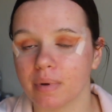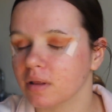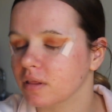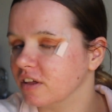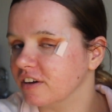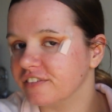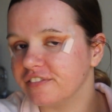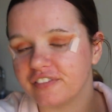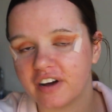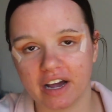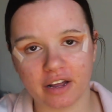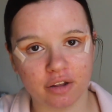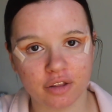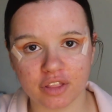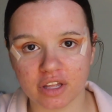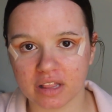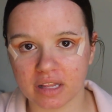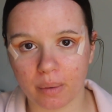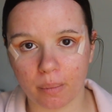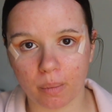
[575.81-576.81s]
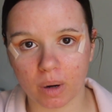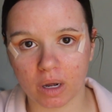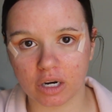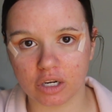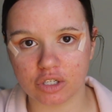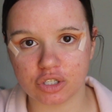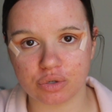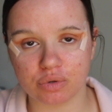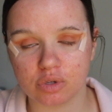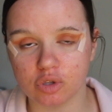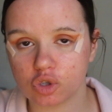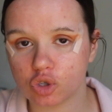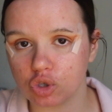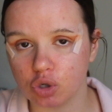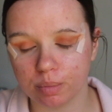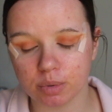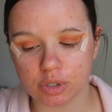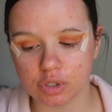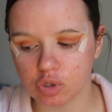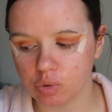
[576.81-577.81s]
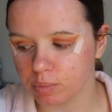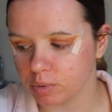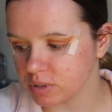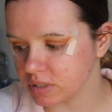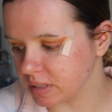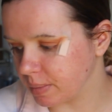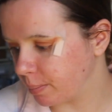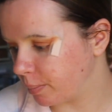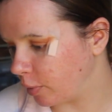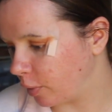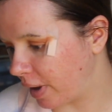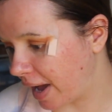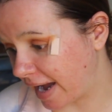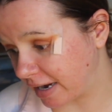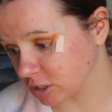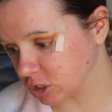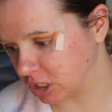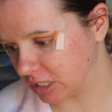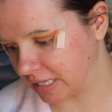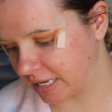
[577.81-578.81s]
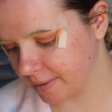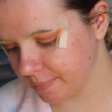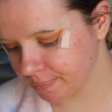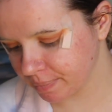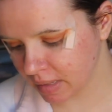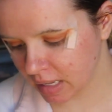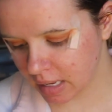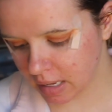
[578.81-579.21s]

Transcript: The final thing that we're going to do, it's super, super simple actually.